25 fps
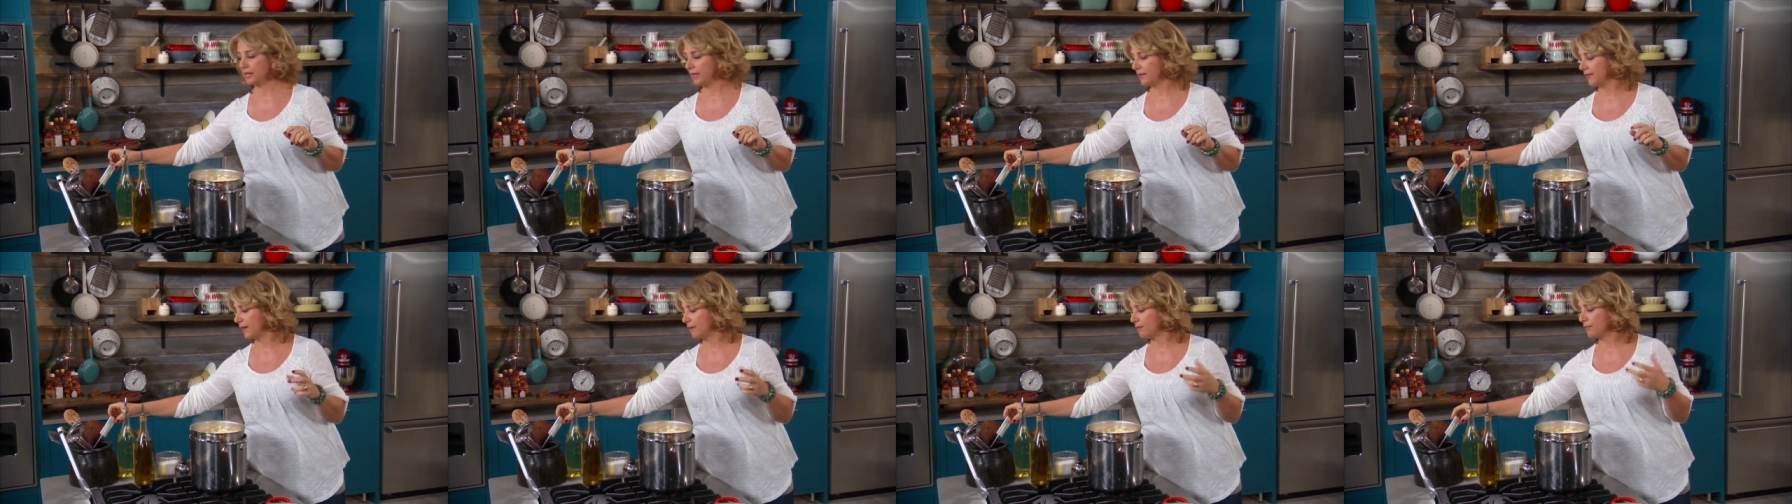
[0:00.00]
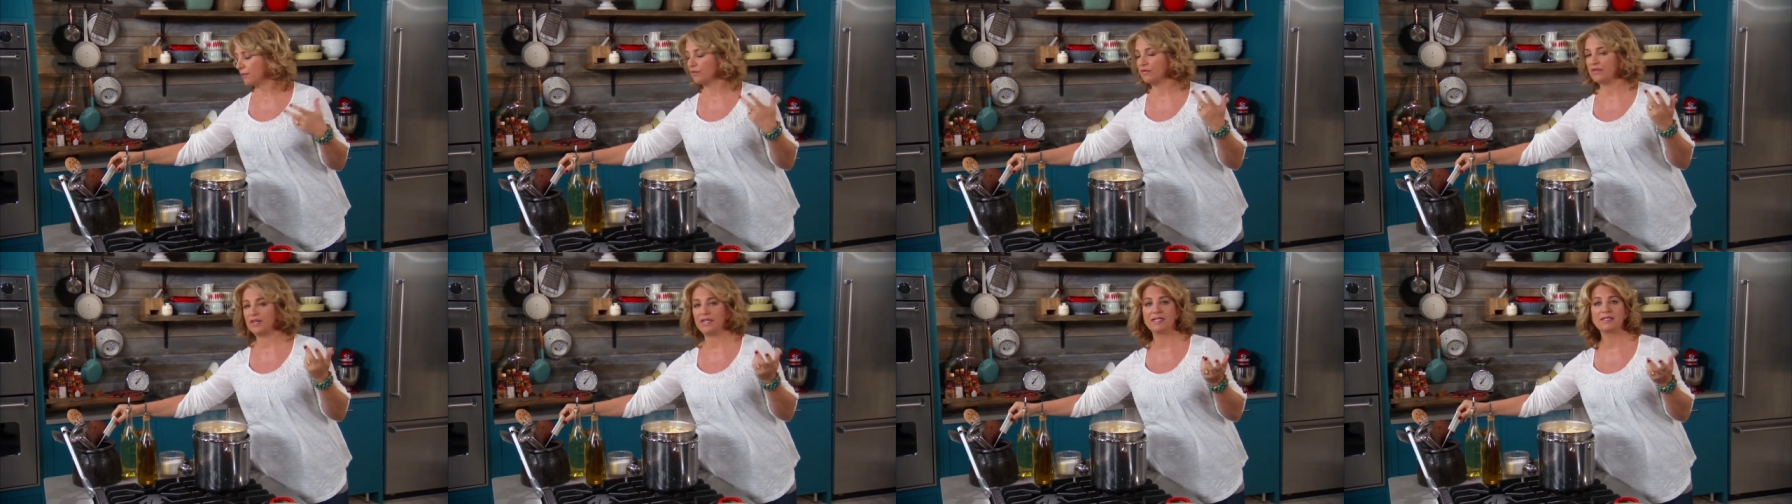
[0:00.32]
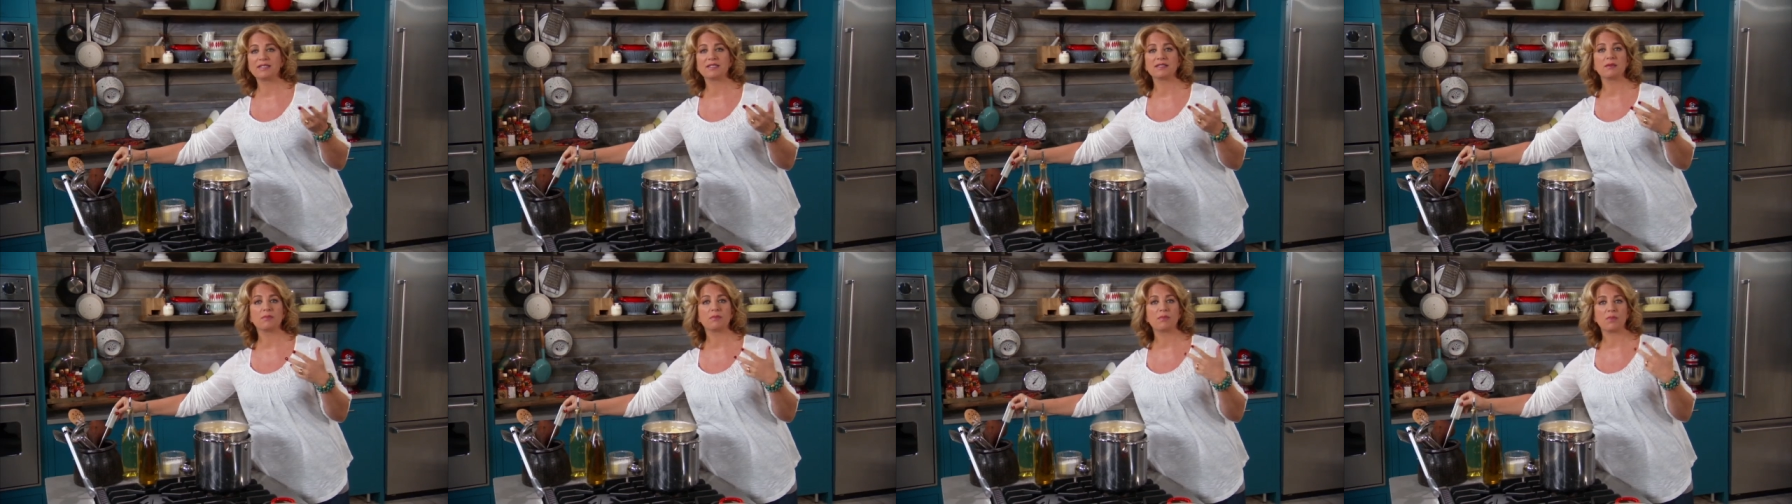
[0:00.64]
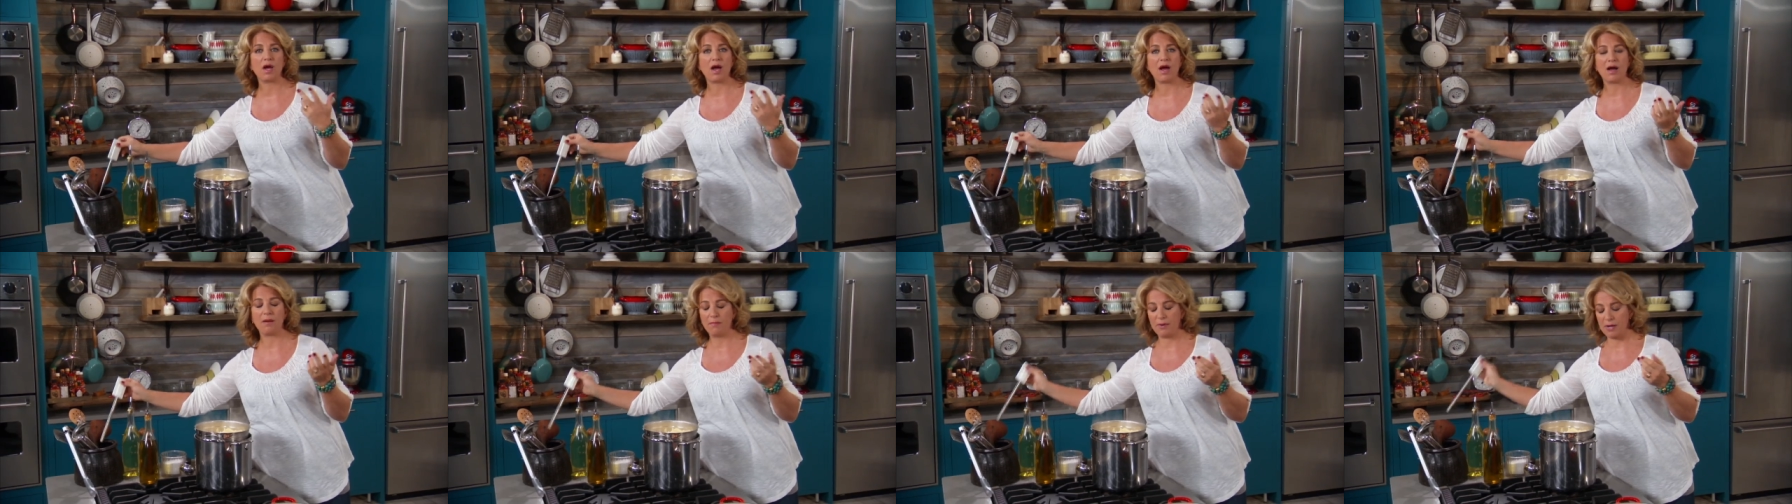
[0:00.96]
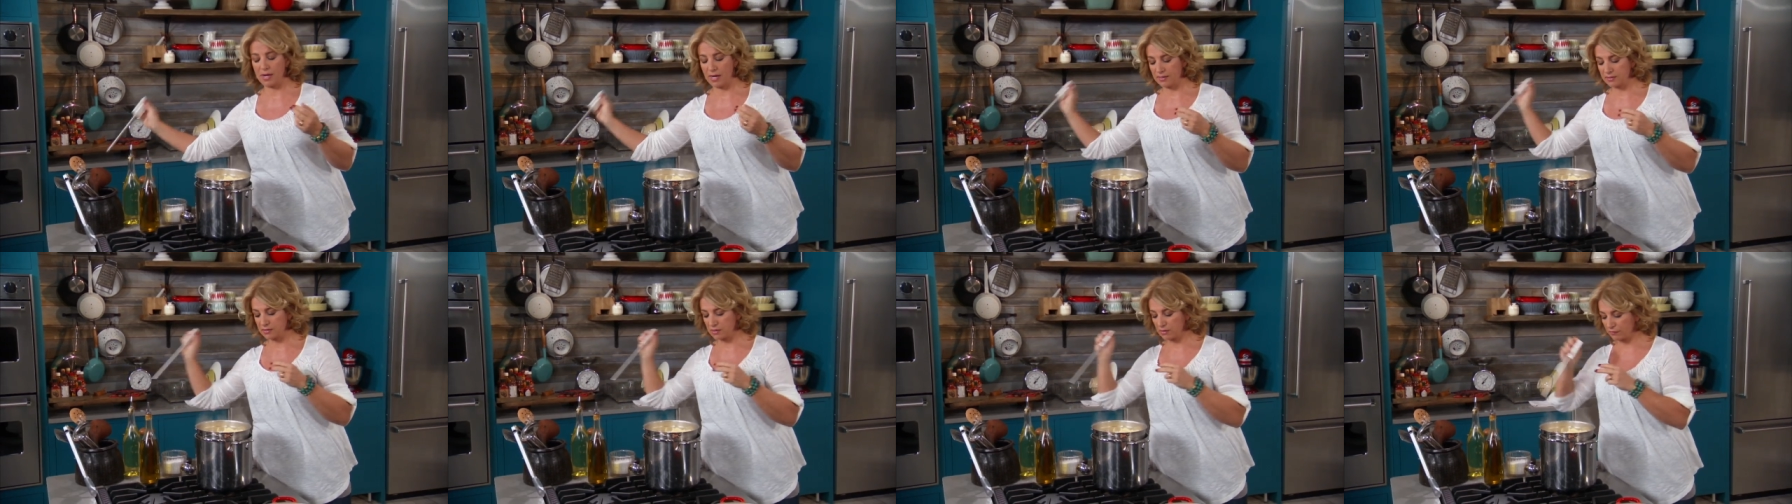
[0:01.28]
and that prevents uh,
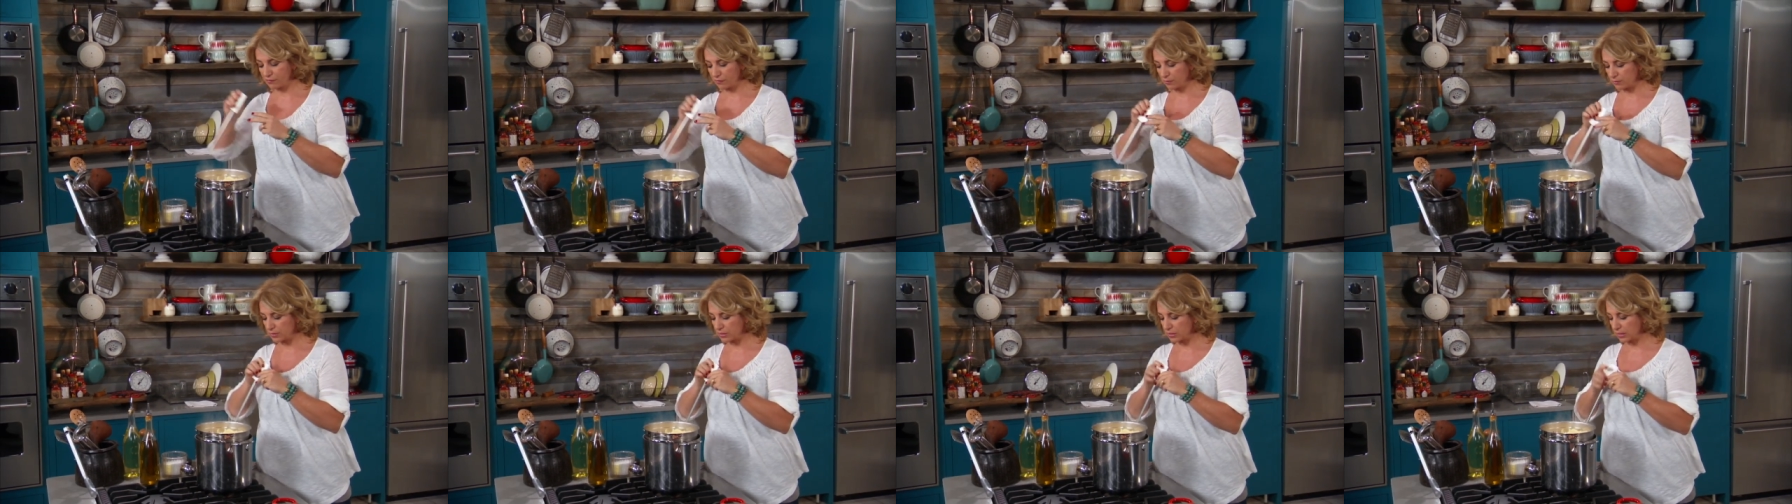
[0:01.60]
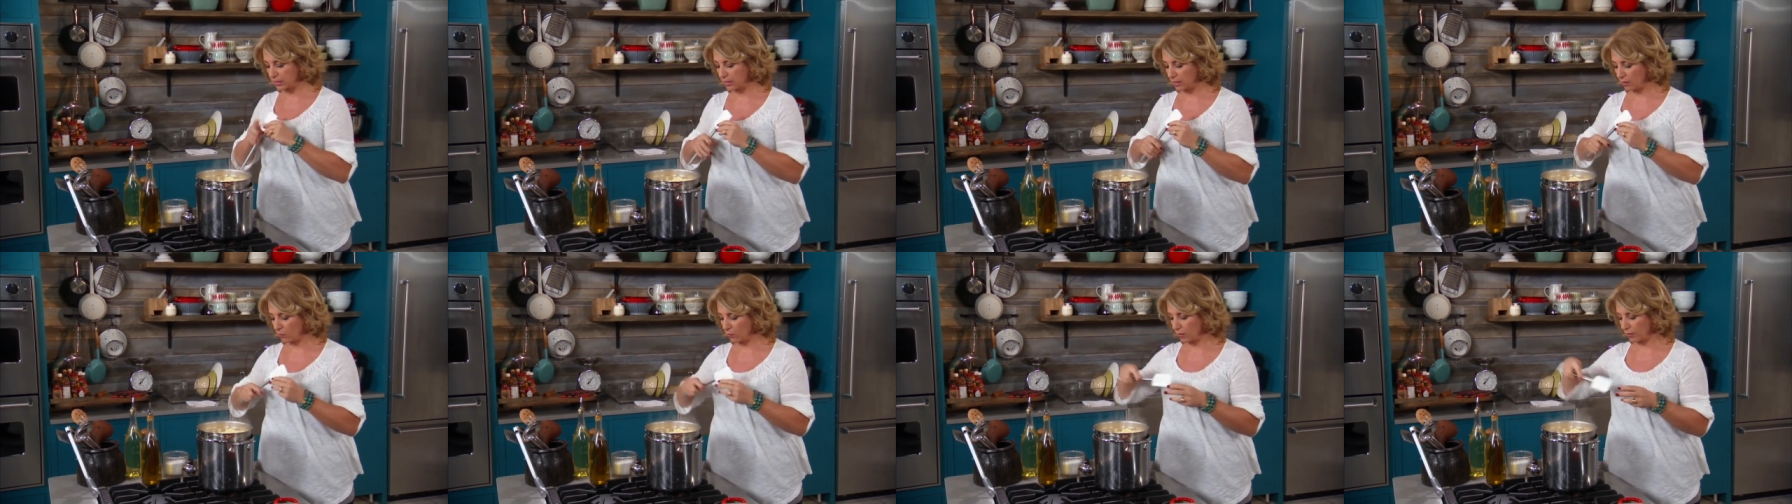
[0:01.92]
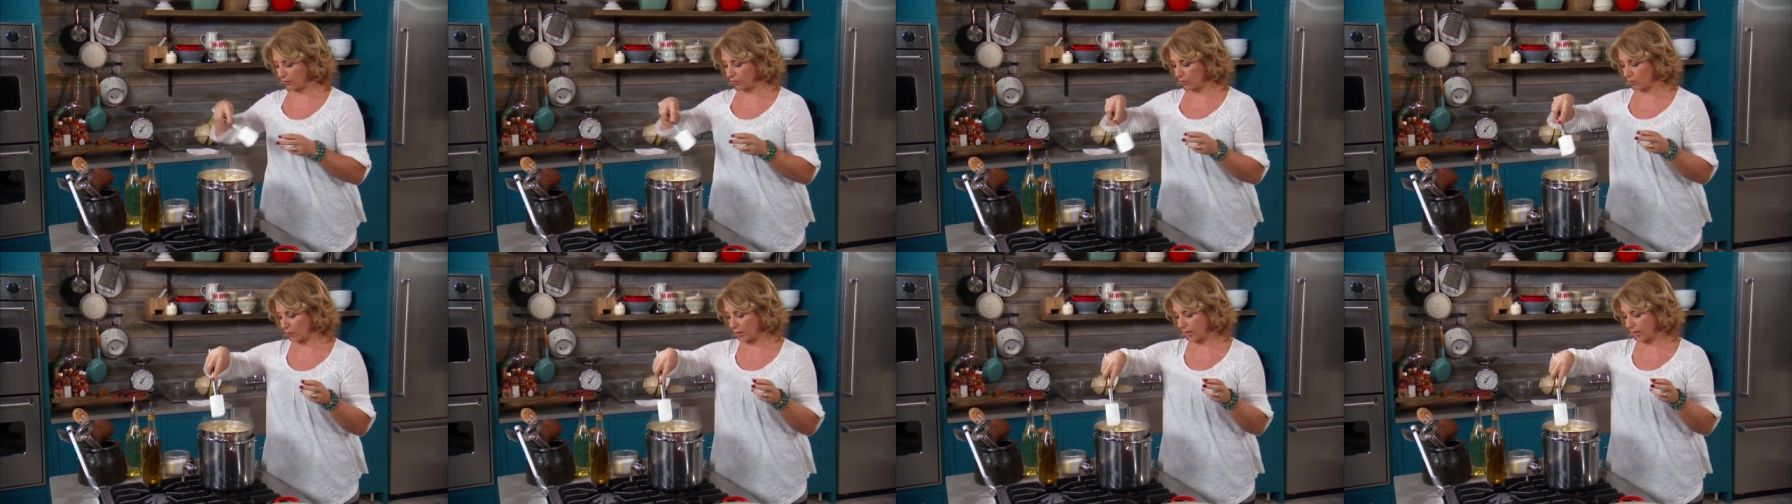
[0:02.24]
pasta from sticking while you're